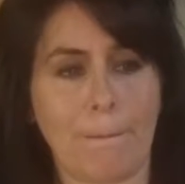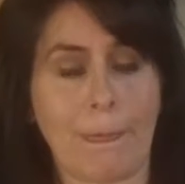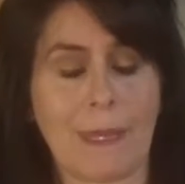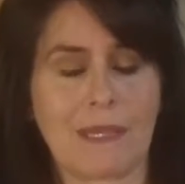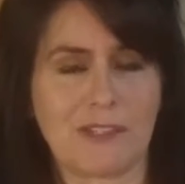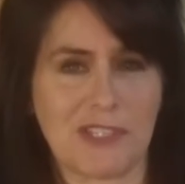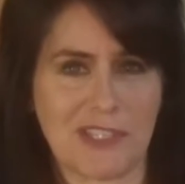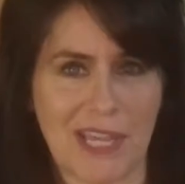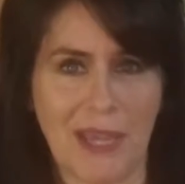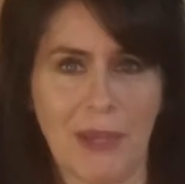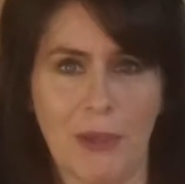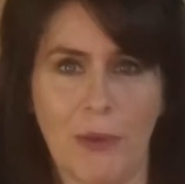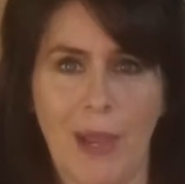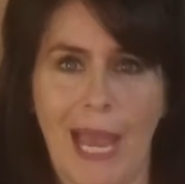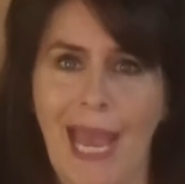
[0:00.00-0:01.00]
So
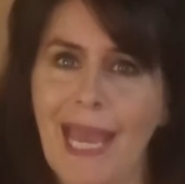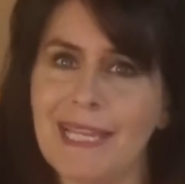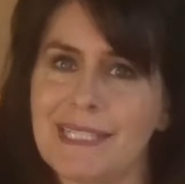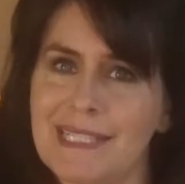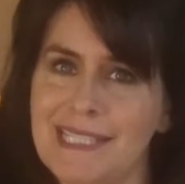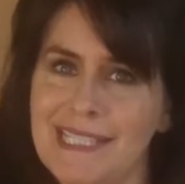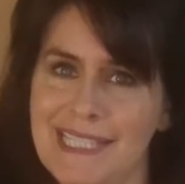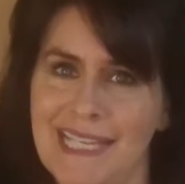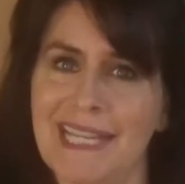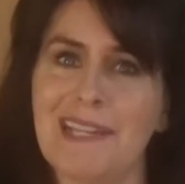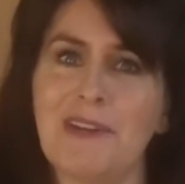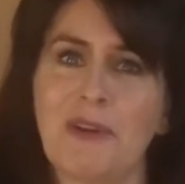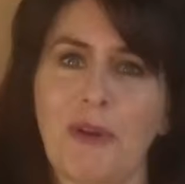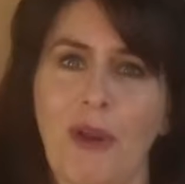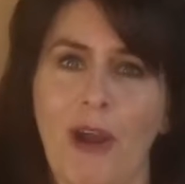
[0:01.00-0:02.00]
I had to sit
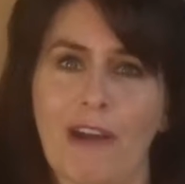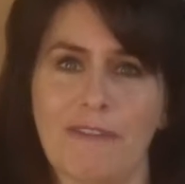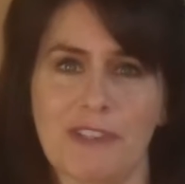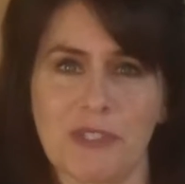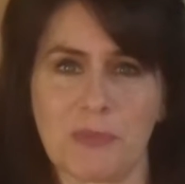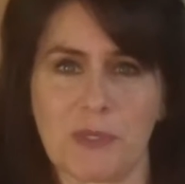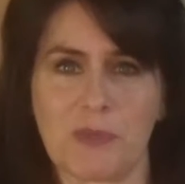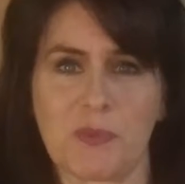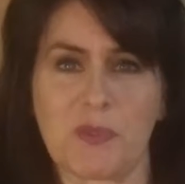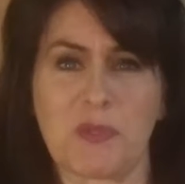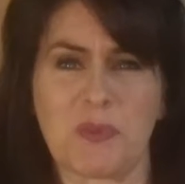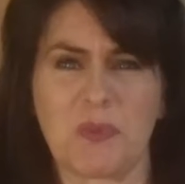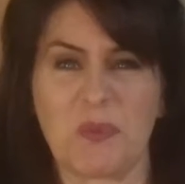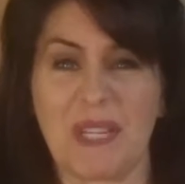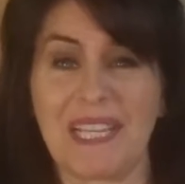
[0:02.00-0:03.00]
in her office, which
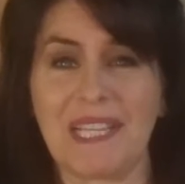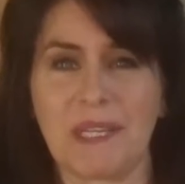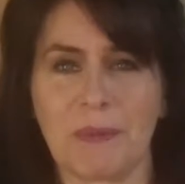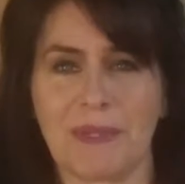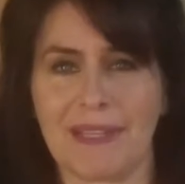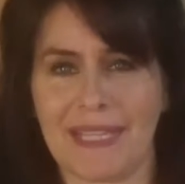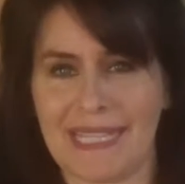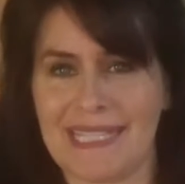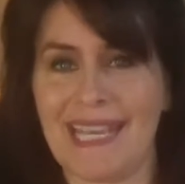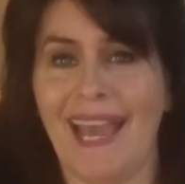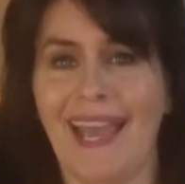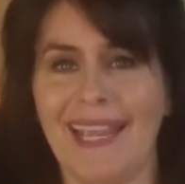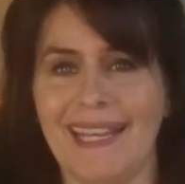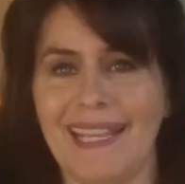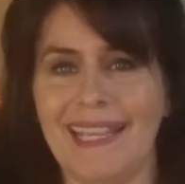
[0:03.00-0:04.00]
was really, really
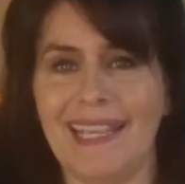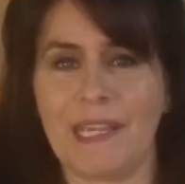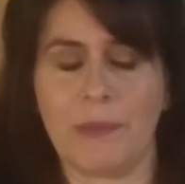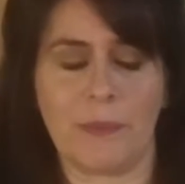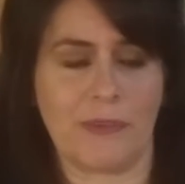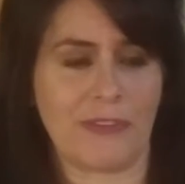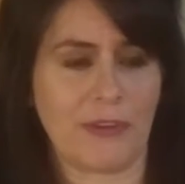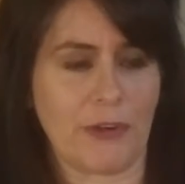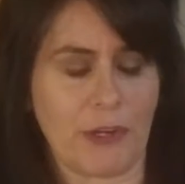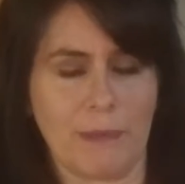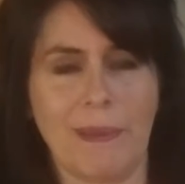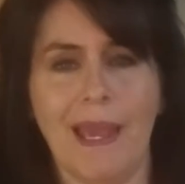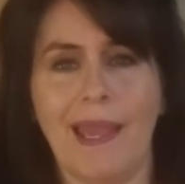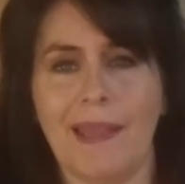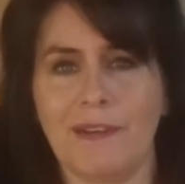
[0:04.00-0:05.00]
tiny. It was her
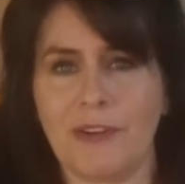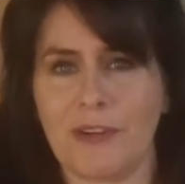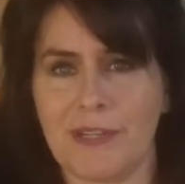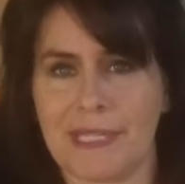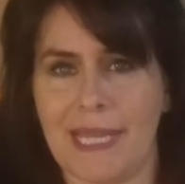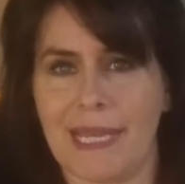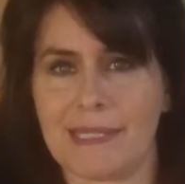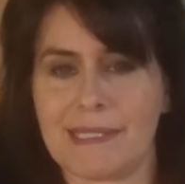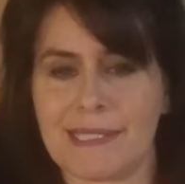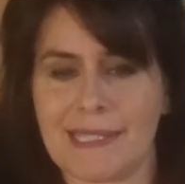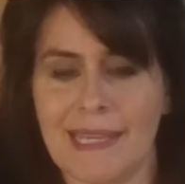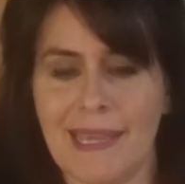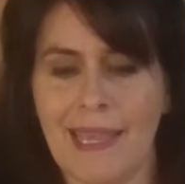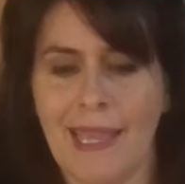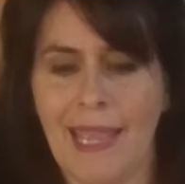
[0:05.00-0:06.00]
behind her
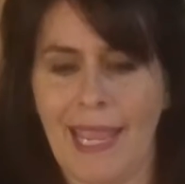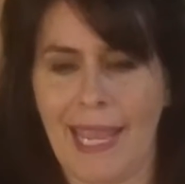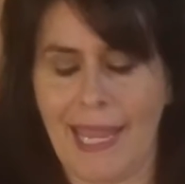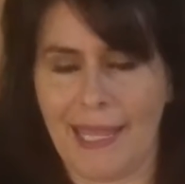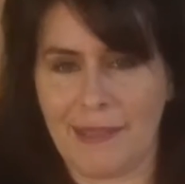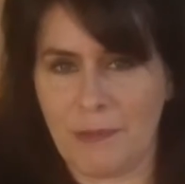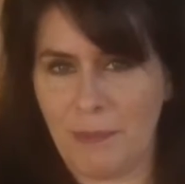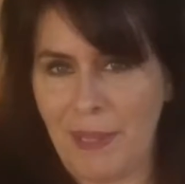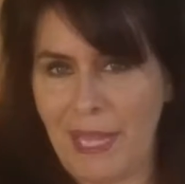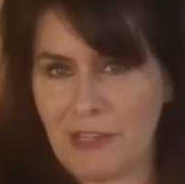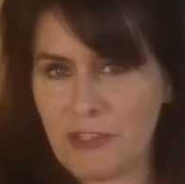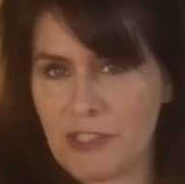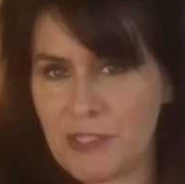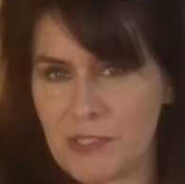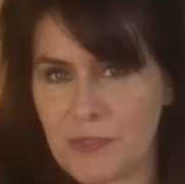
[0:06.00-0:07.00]
desk and the
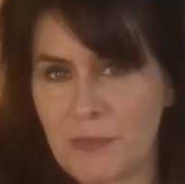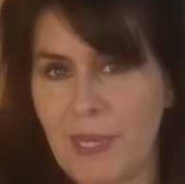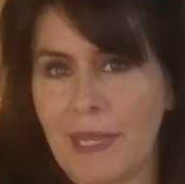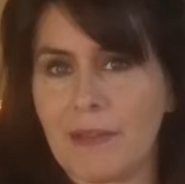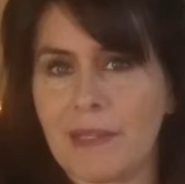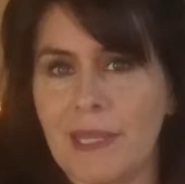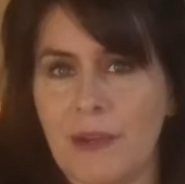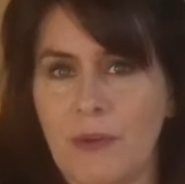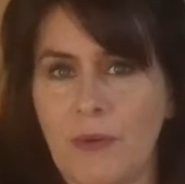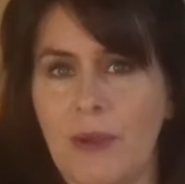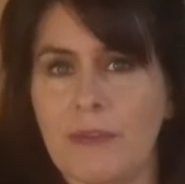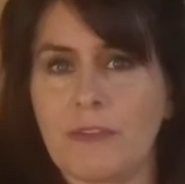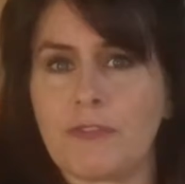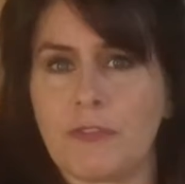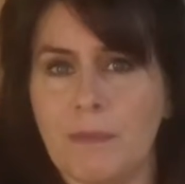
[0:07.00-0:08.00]
patient directly
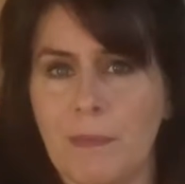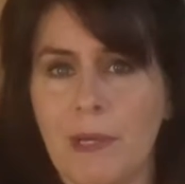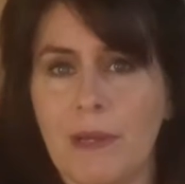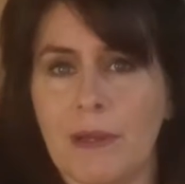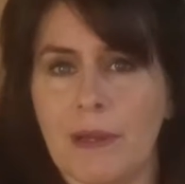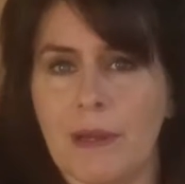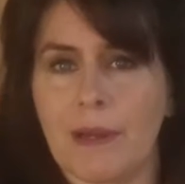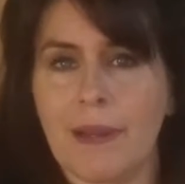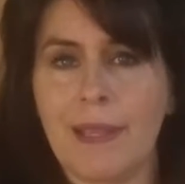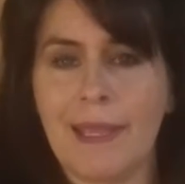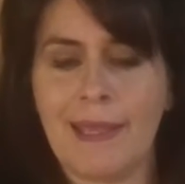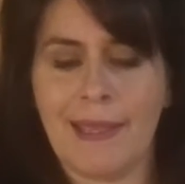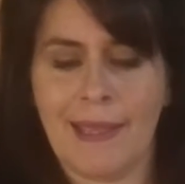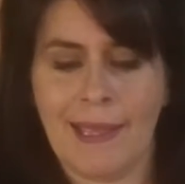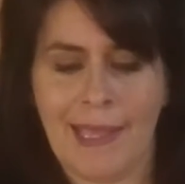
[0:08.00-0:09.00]
across from her,
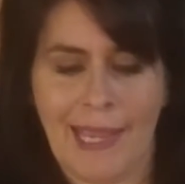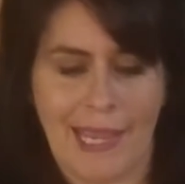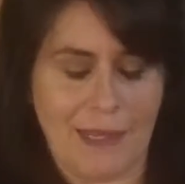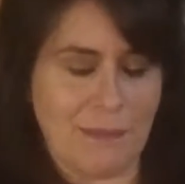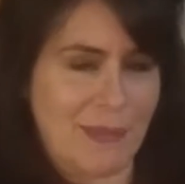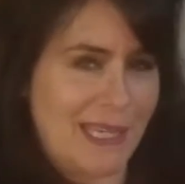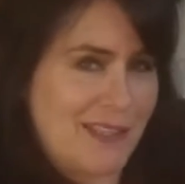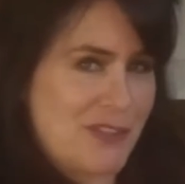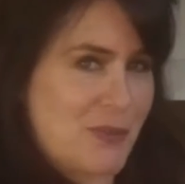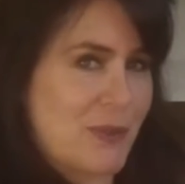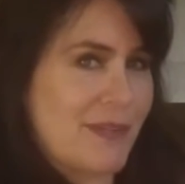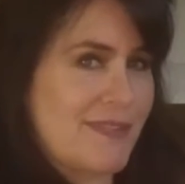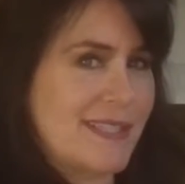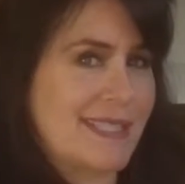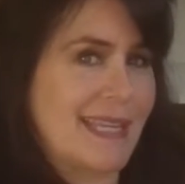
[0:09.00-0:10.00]
and me
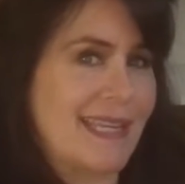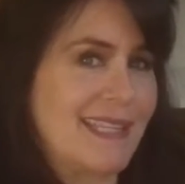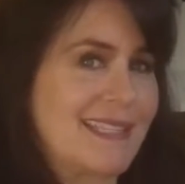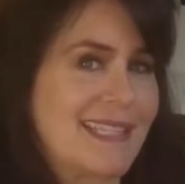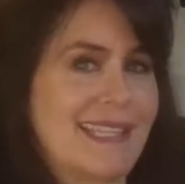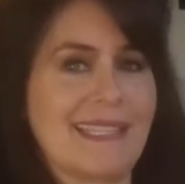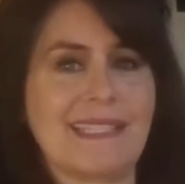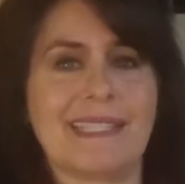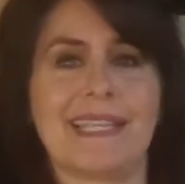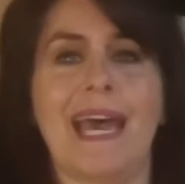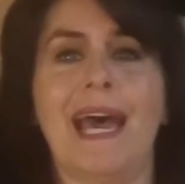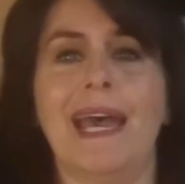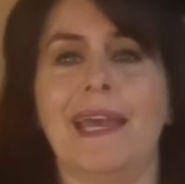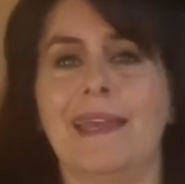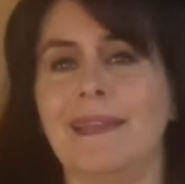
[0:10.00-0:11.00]
sort of sitting to the
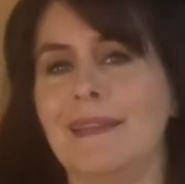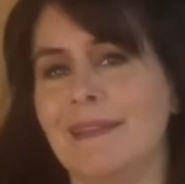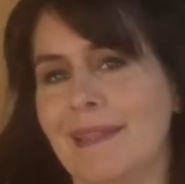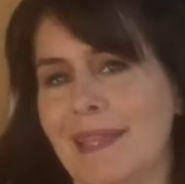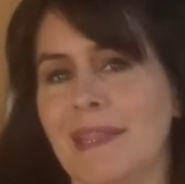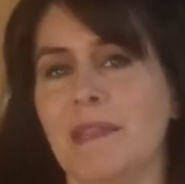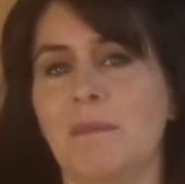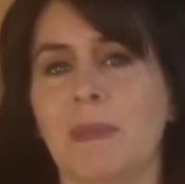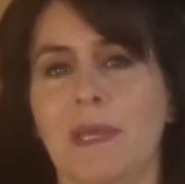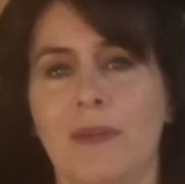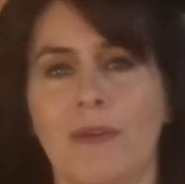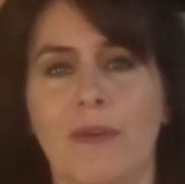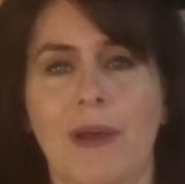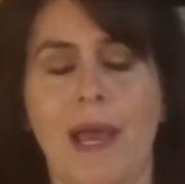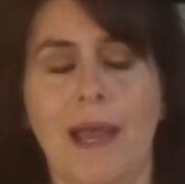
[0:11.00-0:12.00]
side in the
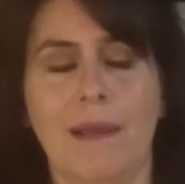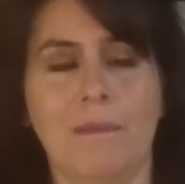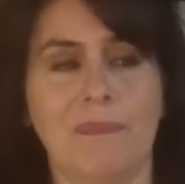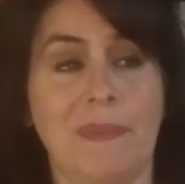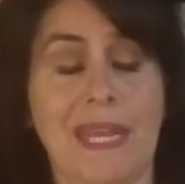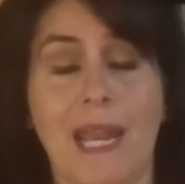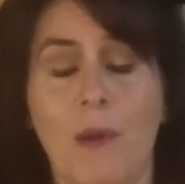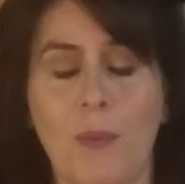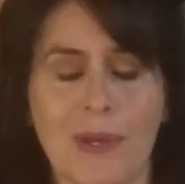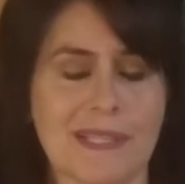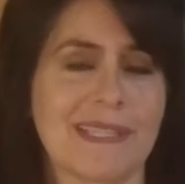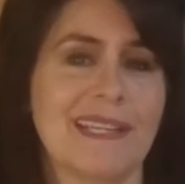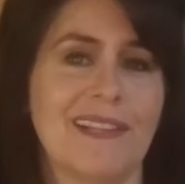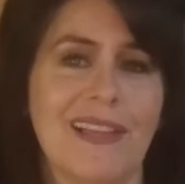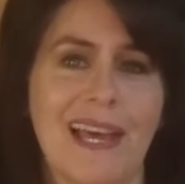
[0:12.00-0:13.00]
middle. And I
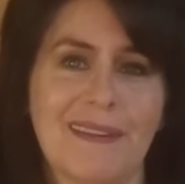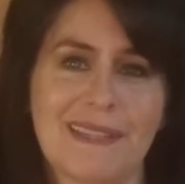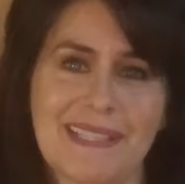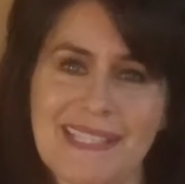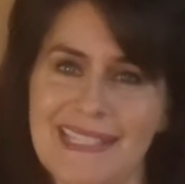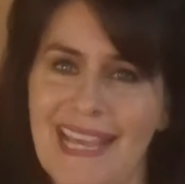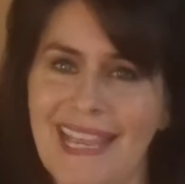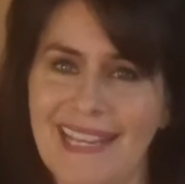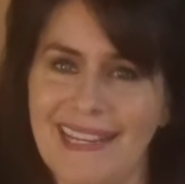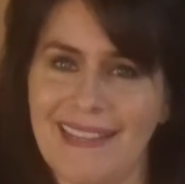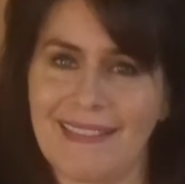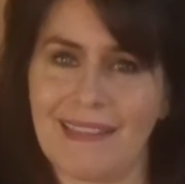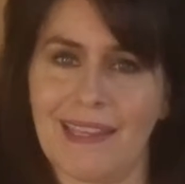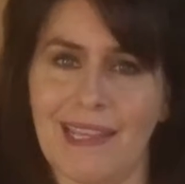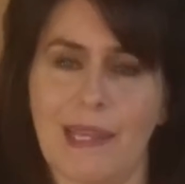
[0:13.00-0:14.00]
wasn't allowed to say
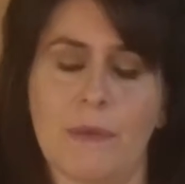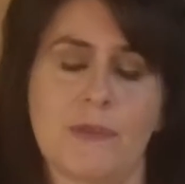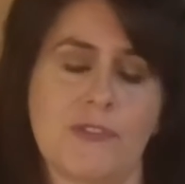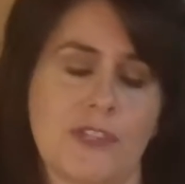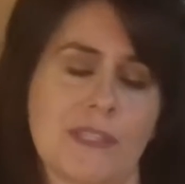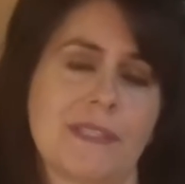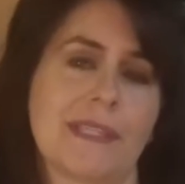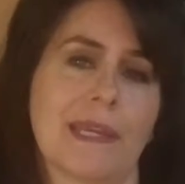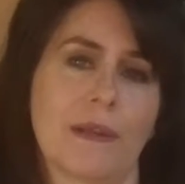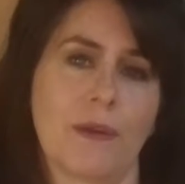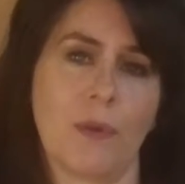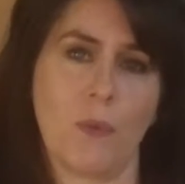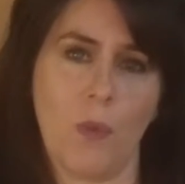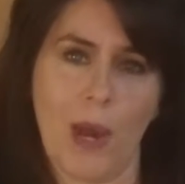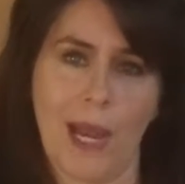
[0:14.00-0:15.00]
anything, I was just
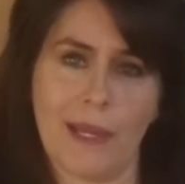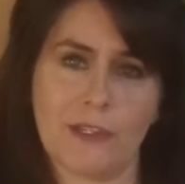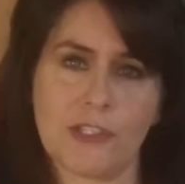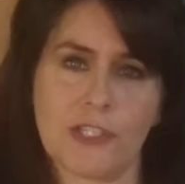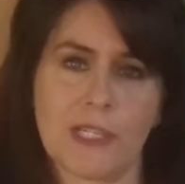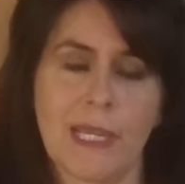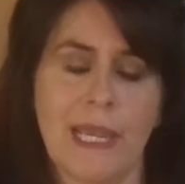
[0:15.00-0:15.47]
there to watch.